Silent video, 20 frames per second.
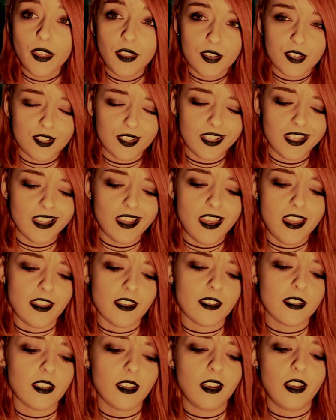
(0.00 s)
She
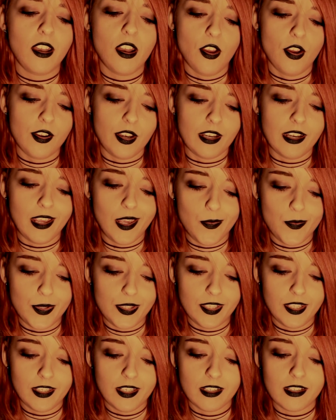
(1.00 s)
is not
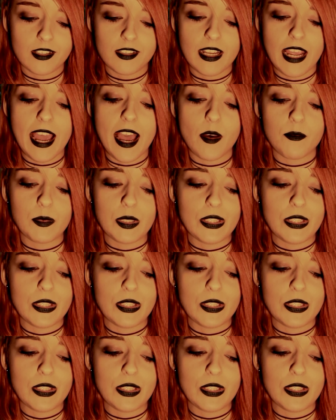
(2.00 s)
inhibited and is happy